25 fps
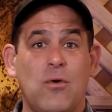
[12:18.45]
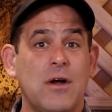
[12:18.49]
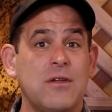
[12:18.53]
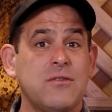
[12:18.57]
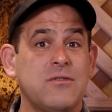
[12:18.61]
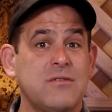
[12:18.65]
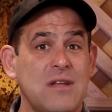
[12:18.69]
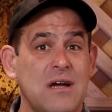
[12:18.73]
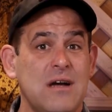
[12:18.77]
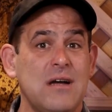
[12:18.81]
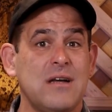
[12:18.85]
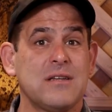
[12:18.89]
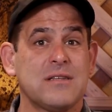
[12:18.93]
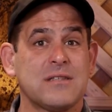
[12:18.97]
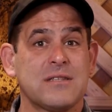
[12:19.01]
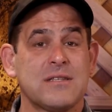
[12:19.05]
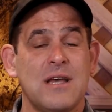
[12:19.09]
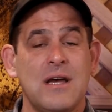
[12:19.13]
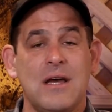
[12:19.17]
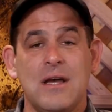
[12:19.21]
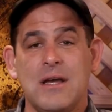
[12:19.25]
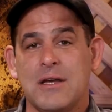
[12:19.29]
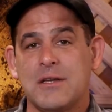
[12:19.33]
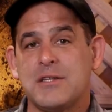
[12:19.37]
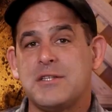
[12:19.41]
what does
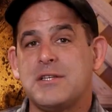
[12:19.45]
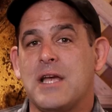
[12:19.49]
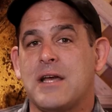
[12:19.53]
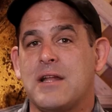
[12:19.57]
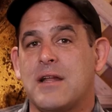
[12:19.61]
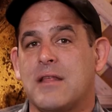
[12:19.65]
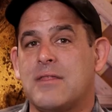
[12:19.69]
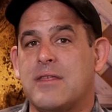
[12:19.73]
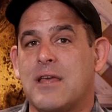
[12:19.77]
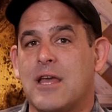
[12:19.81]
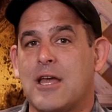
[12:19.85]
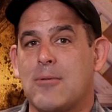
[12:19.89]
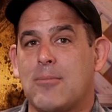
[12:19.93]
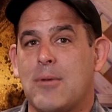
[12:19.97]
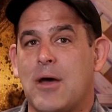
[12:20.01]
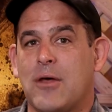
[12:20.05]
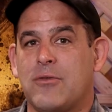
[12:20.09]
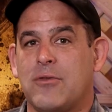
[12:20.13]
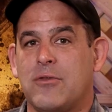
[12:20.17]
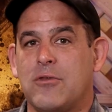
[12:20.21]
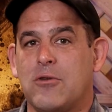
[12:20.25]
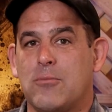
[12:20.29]
Shannon think about the